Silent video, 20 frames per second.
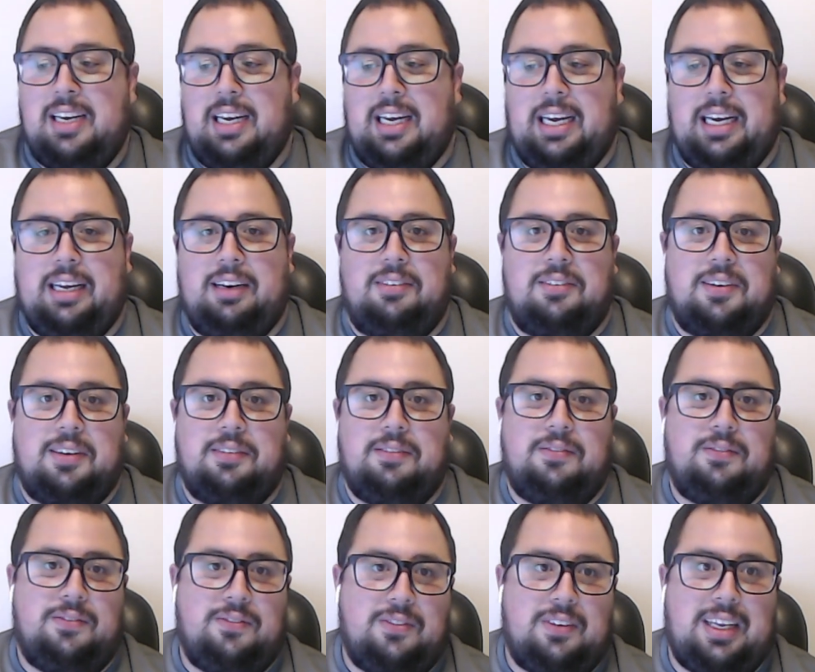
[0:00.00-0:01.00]
And, well,
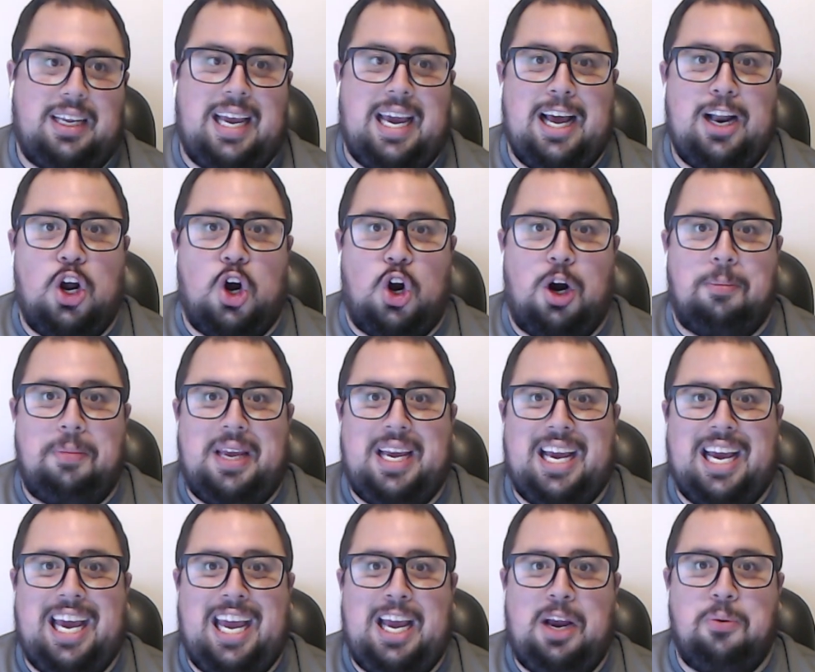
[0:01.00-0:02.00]
can Army
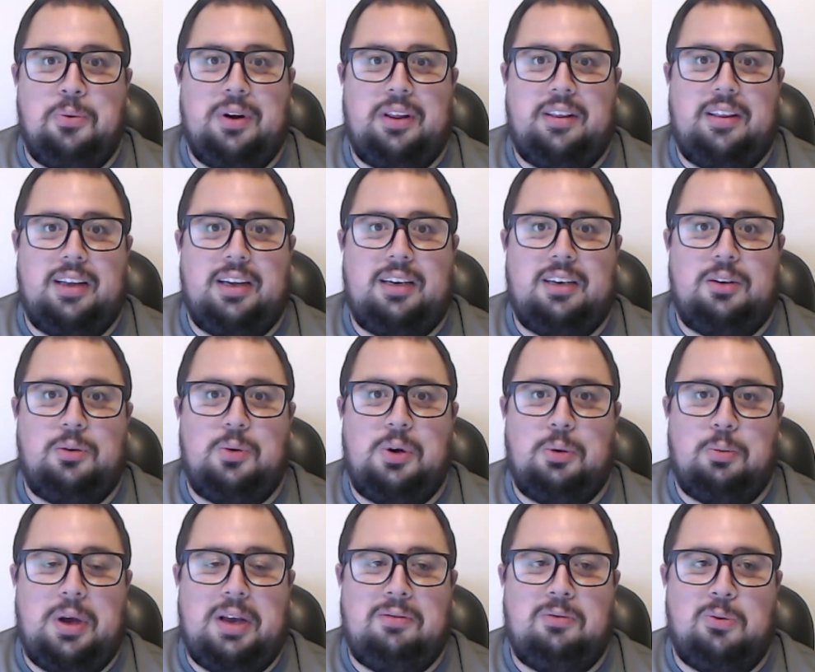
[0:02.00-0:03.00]
hang with uh,
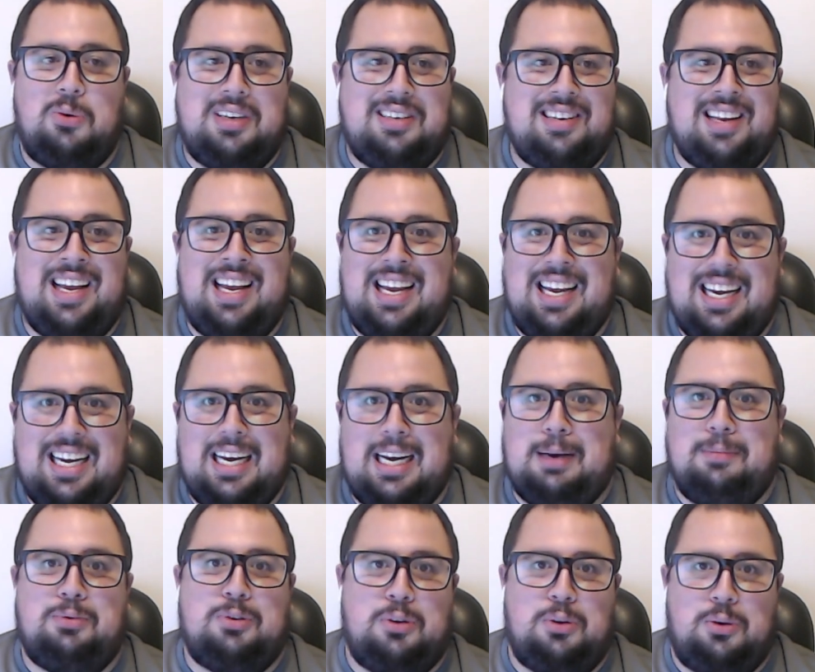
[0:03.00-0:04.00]
with Wake Forest?
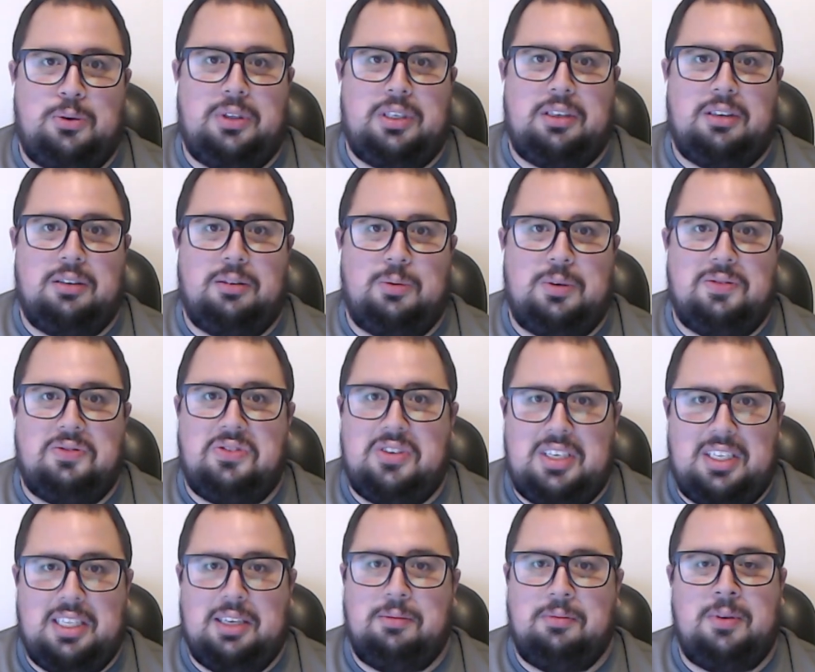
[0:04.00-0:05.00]
Absolutely. We've
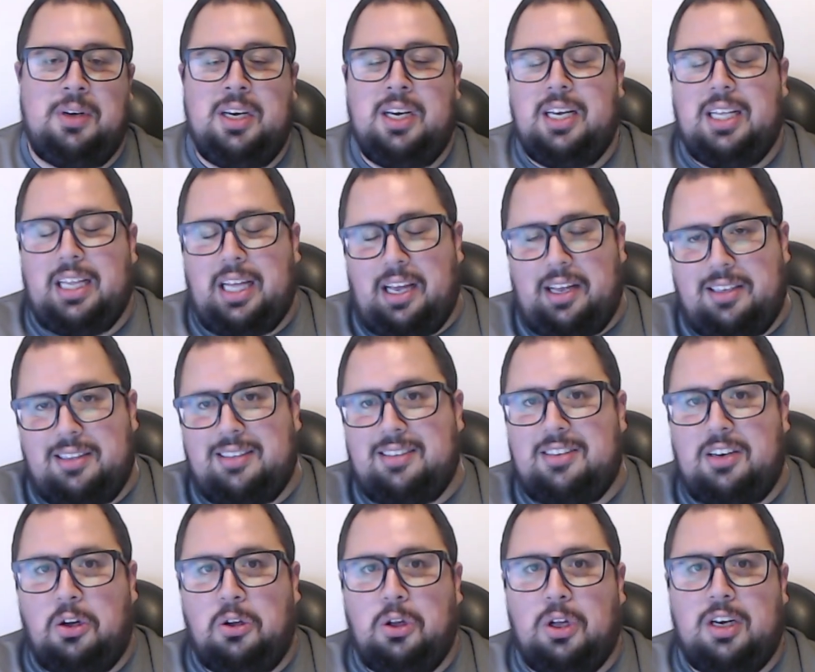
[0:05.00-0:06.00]
seen them. They
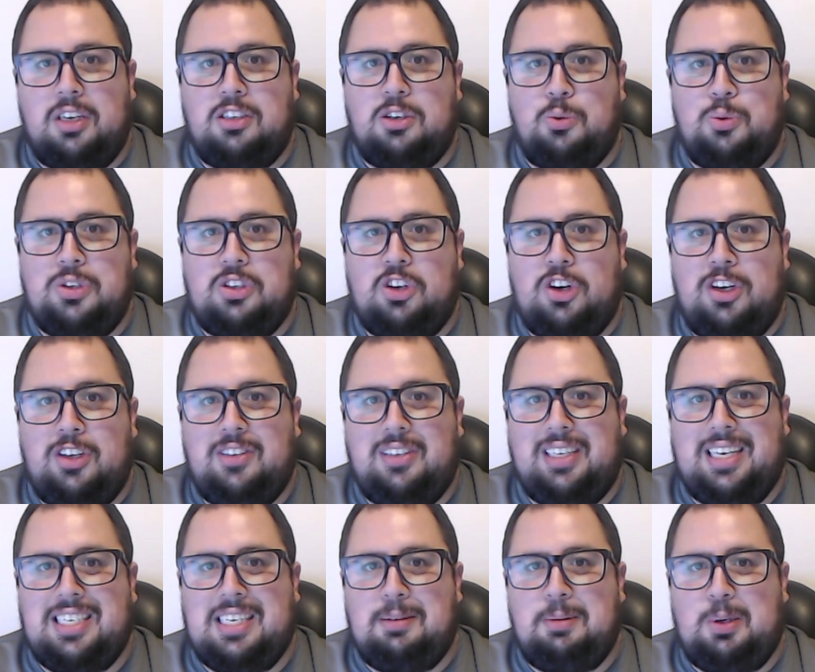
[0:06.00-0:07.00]
still lost to Wisconsin
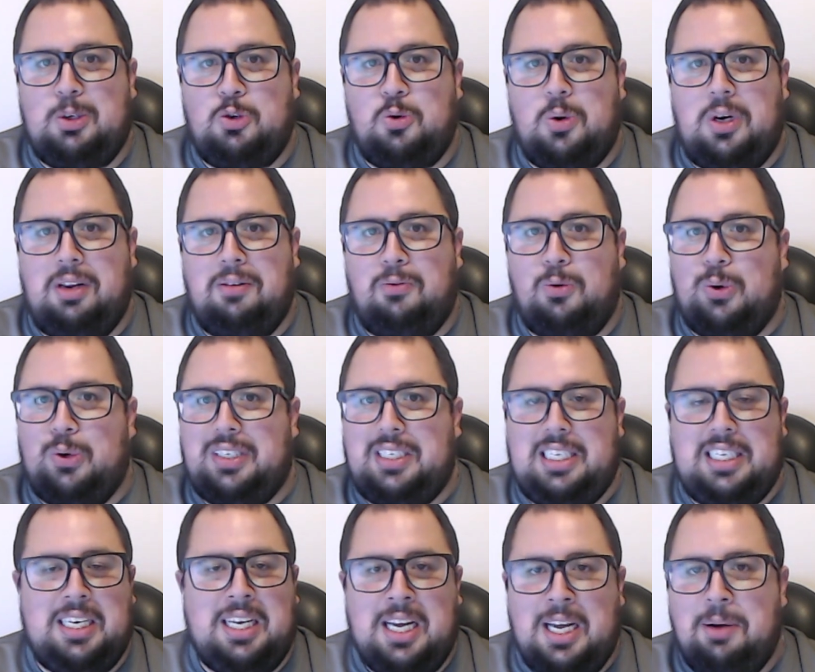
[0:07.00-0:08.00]
last time out, twenty to
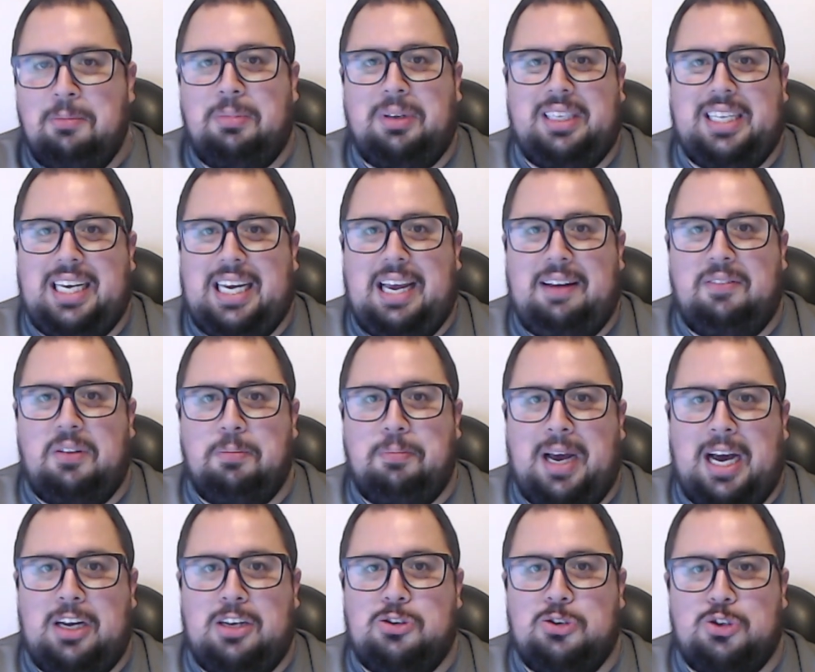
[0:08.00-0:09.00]
fourteen, but they gave the
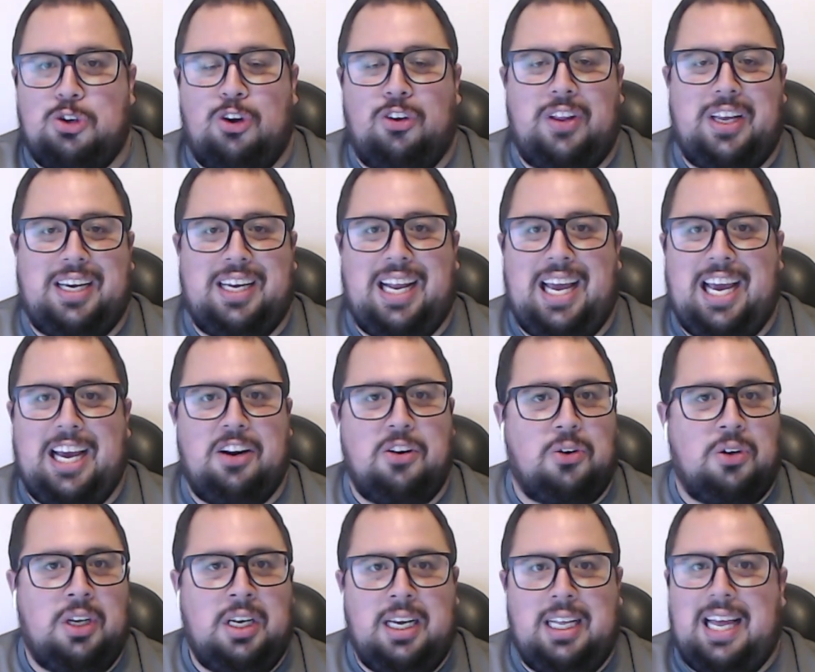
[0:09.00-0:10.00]
Badgers all they could
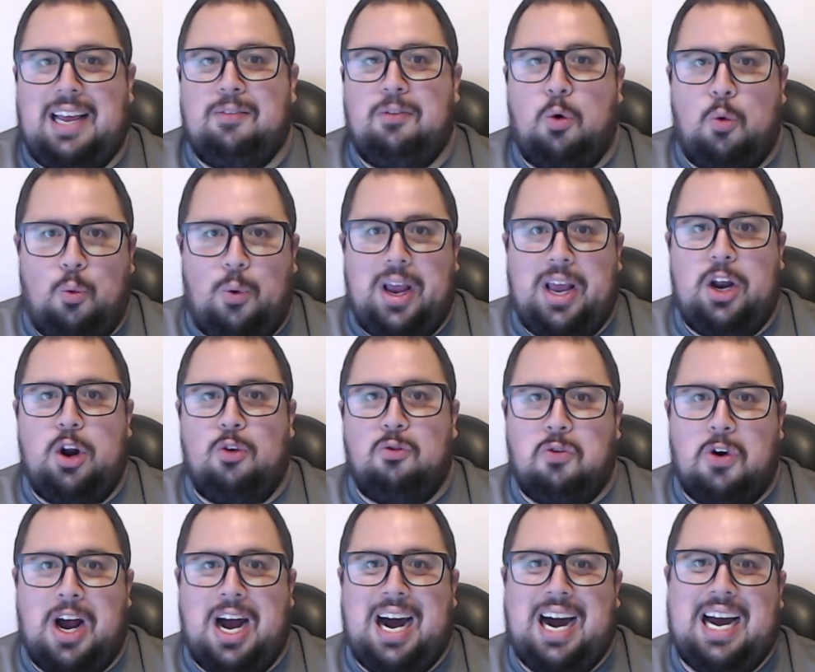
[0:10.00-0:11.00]
handle. They have a win
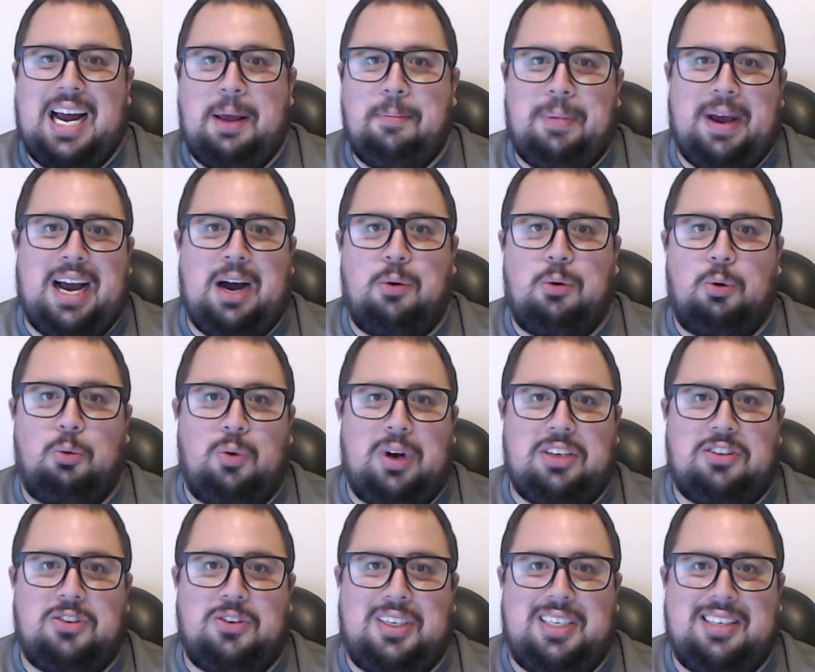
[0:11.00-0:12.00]
over a high-powered
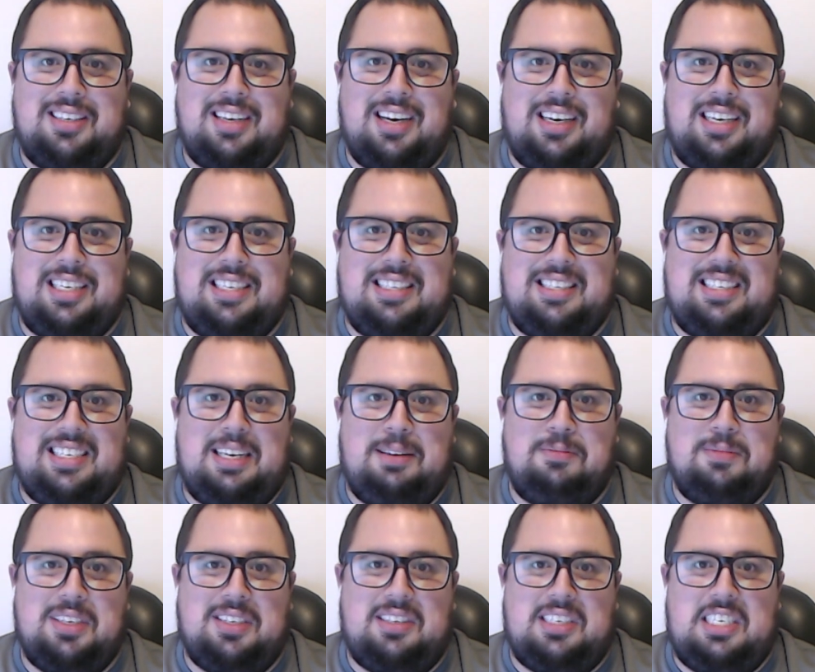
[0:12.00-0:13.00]
Western Kentucky
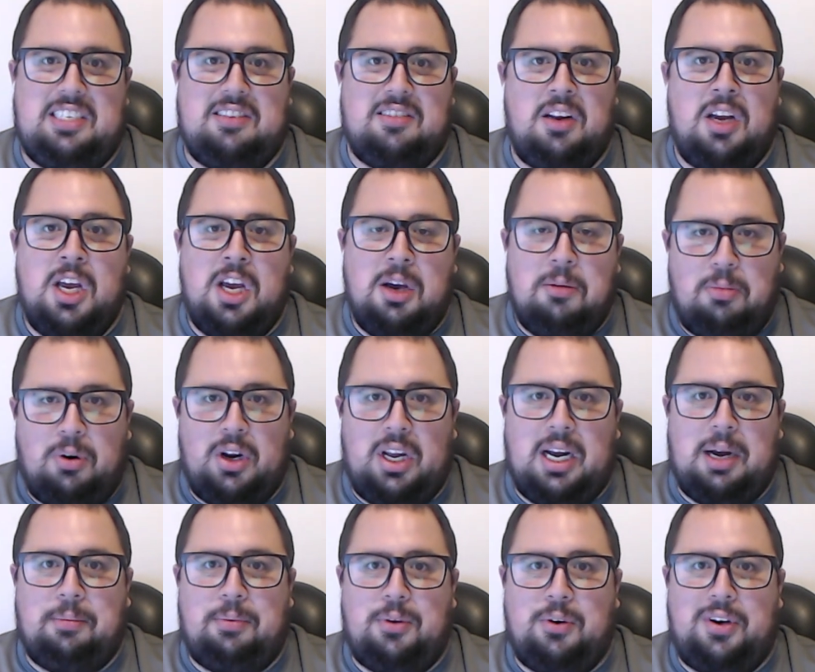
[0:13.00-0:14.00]
team this season, putting
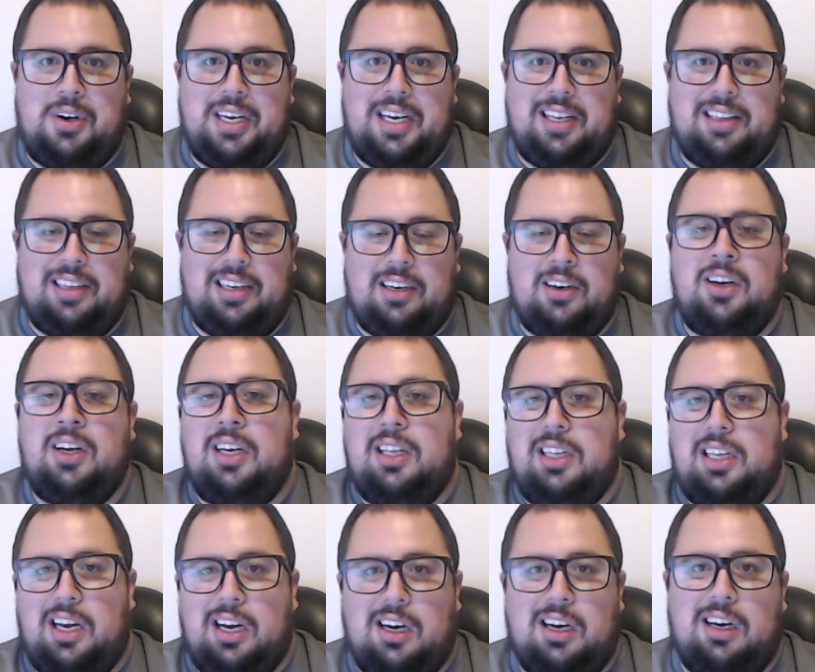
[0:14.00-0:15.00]
up thirty-eight there.
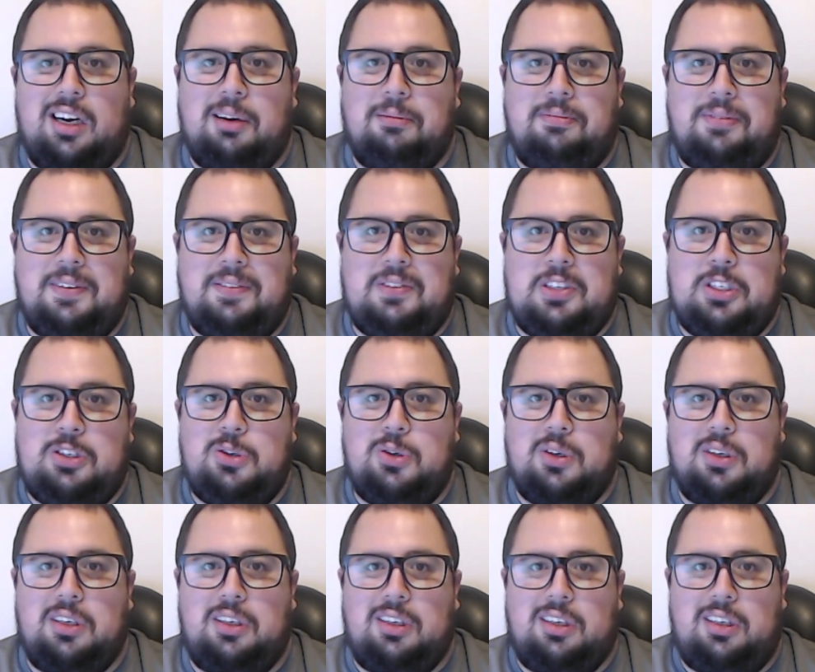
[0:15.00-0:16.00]
They hung up fifty-two
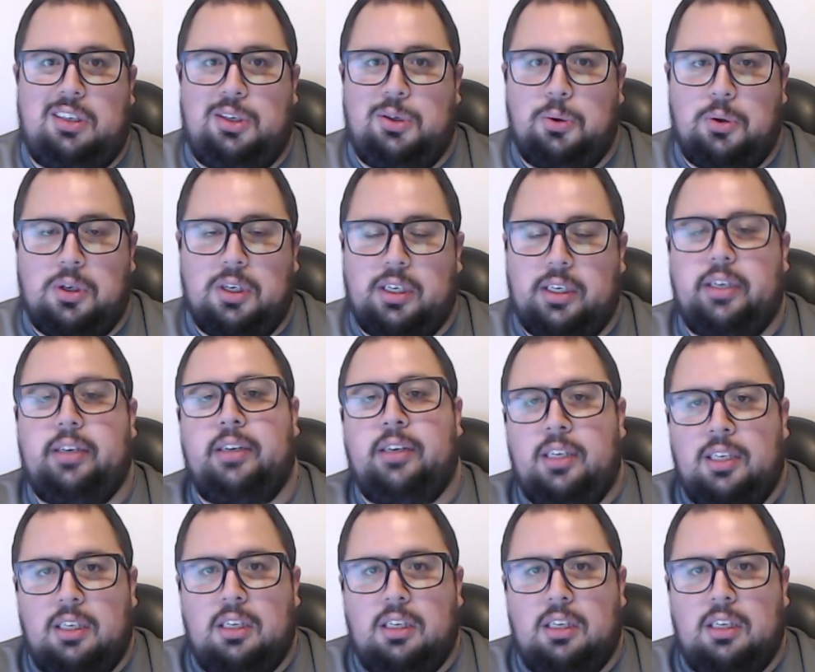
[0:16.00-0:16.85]
on UConn.